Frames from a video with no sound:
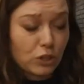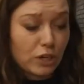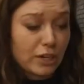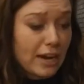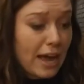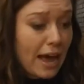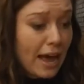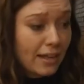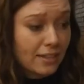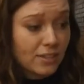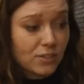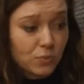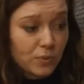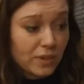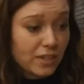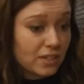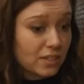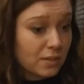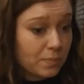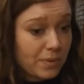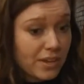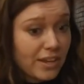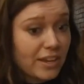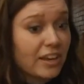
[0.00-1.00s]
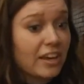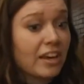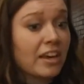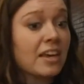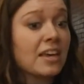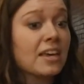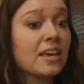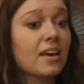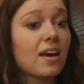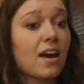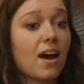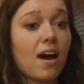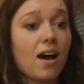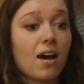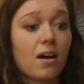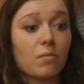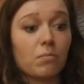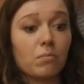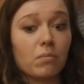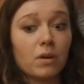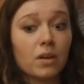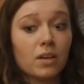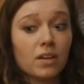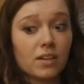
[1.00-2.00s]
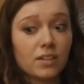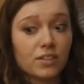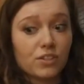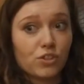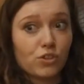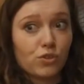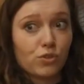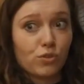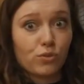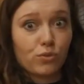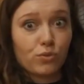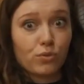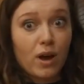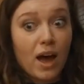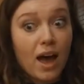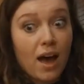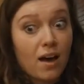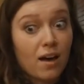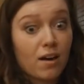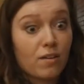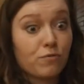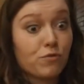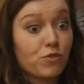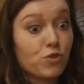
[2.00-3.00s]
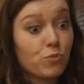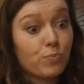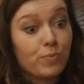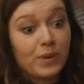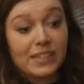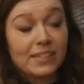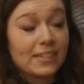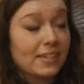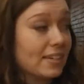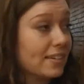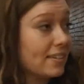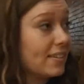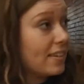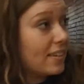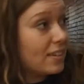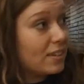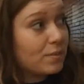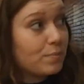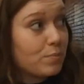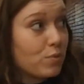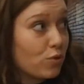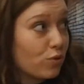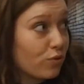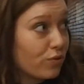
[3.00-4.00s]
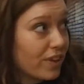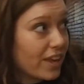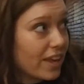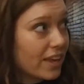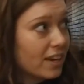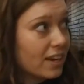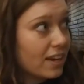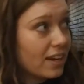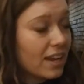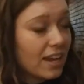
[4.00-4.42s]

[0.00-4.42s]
on as we speak to have new businesses move in,